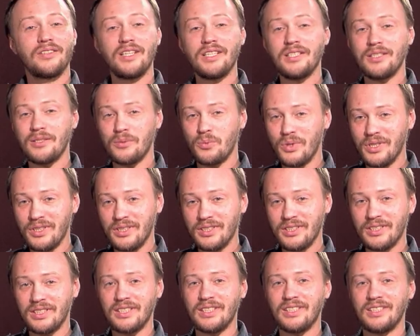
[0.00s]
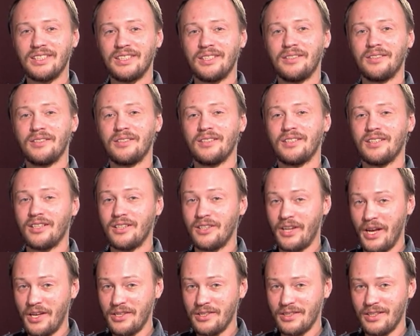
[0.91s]
This was
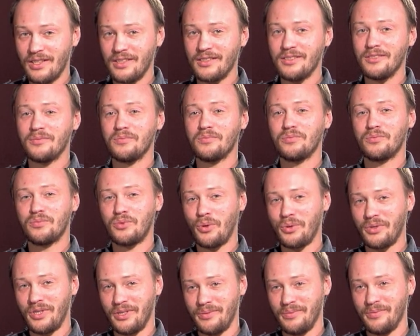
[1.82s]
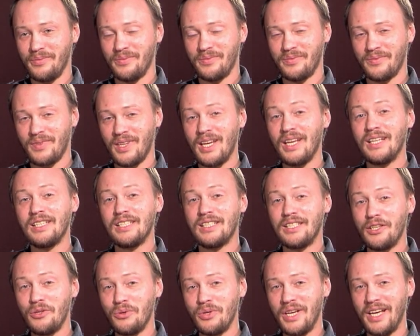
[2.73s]
Kreslo program.
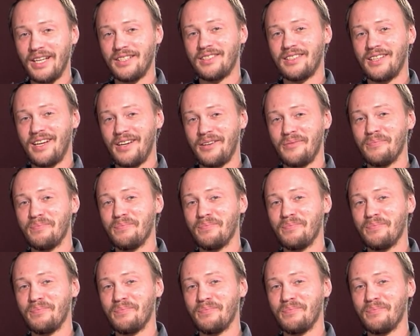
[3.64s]
See you next time.